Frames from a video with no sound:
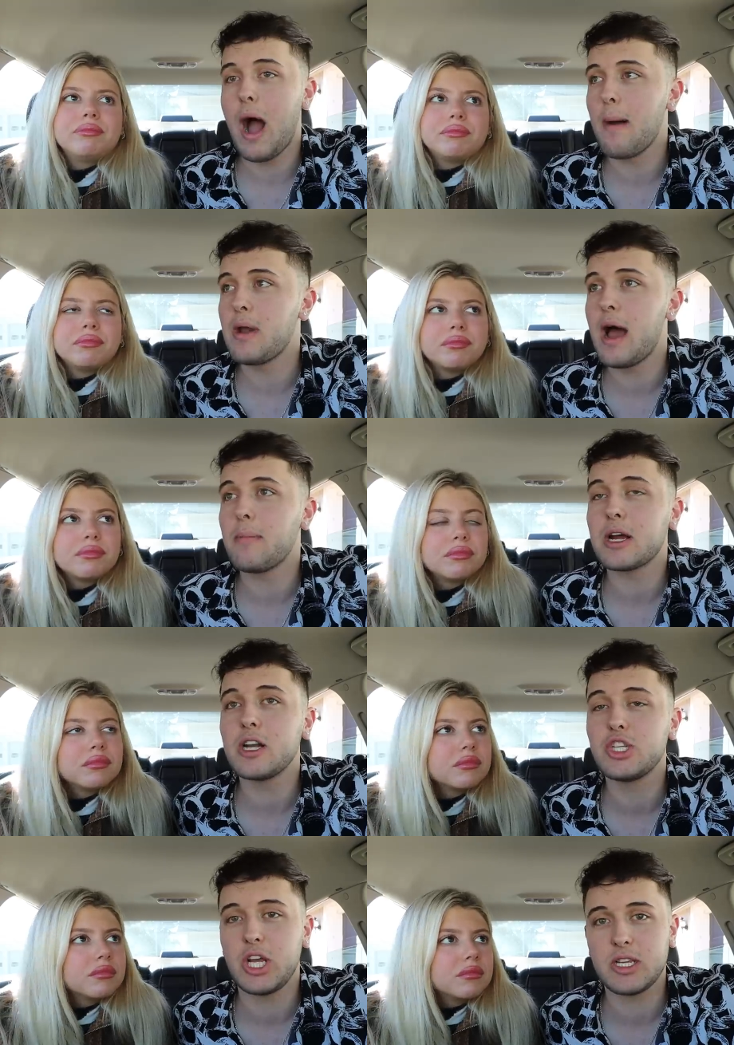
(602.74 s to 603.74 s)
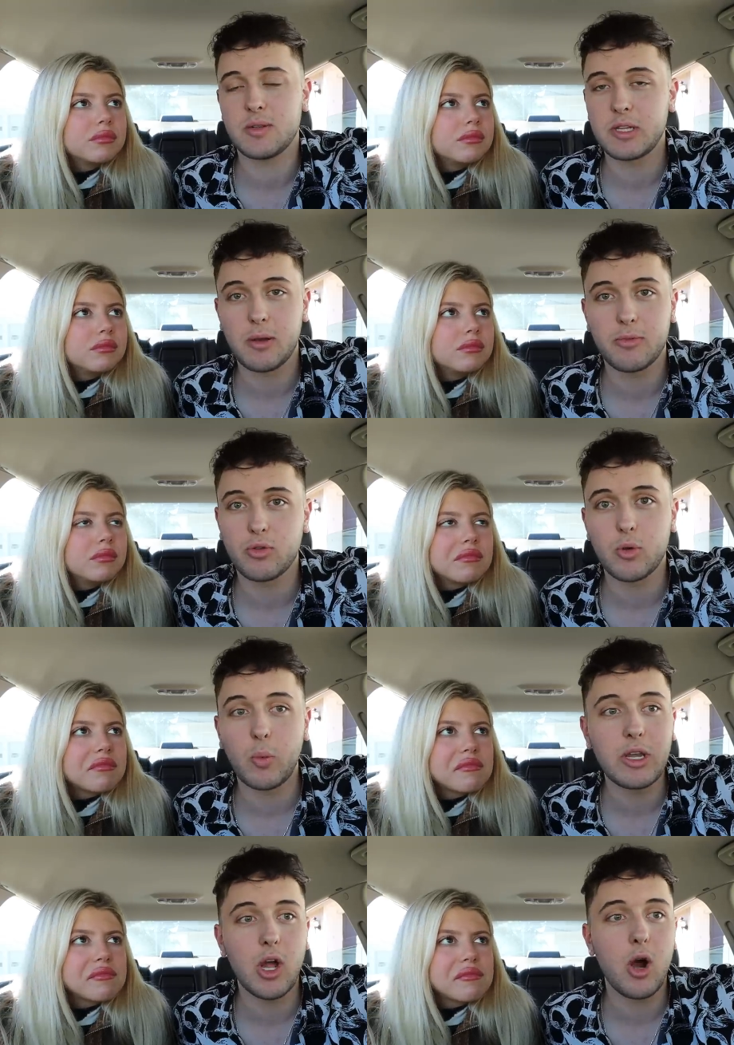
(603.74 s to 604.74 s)
Speaker 1: I'm not. I'm not gonna chance something coming through the
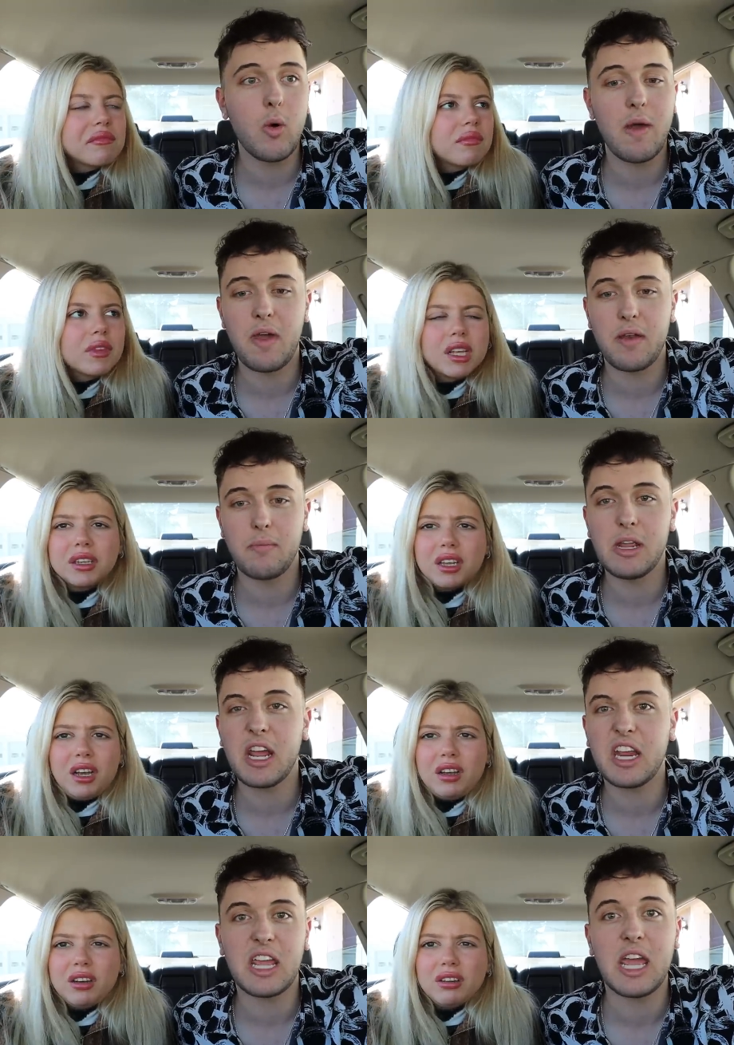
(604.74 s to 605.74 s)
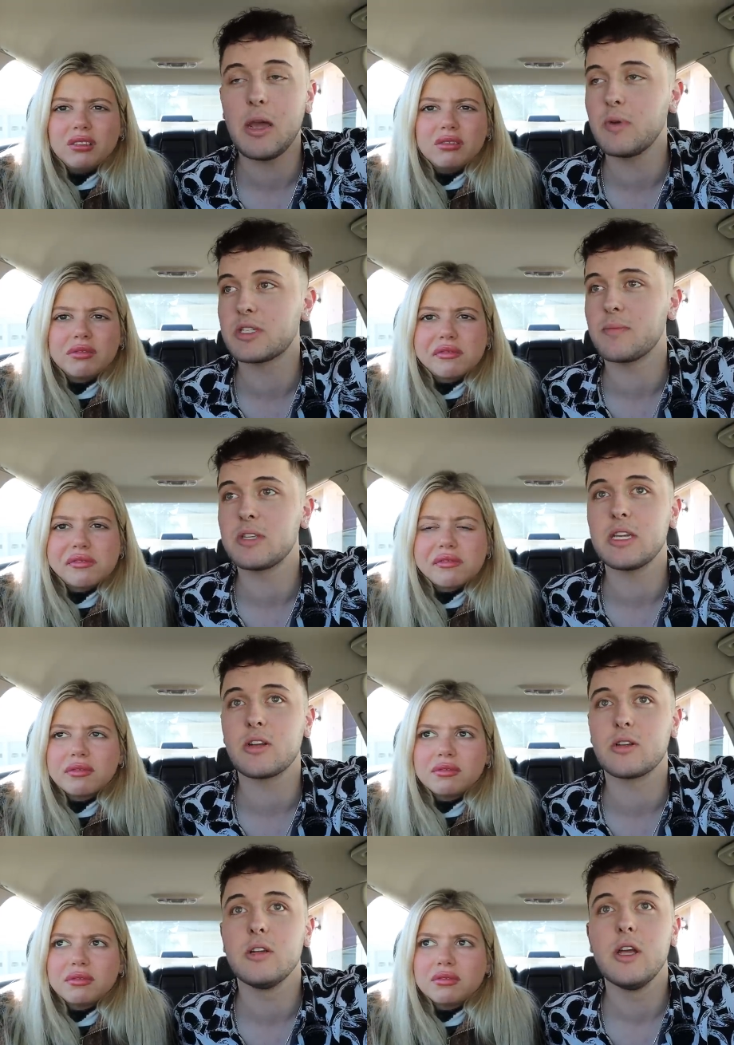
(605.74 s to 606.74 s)
window and then me no. getting hit with
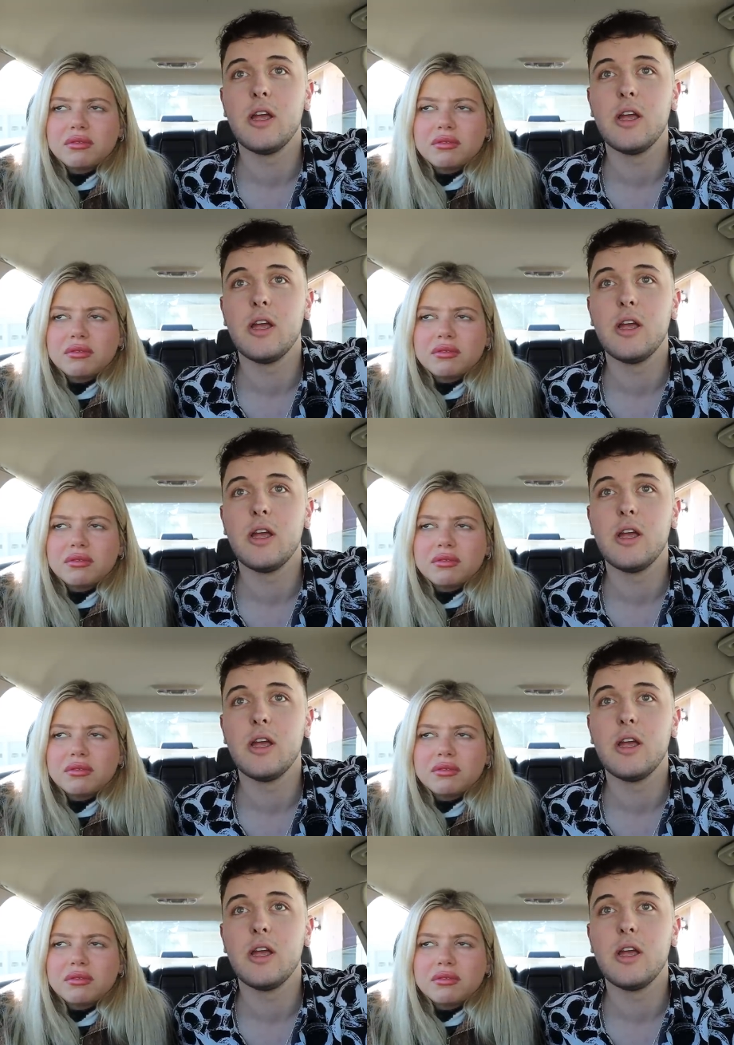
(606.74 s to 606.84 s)
something or.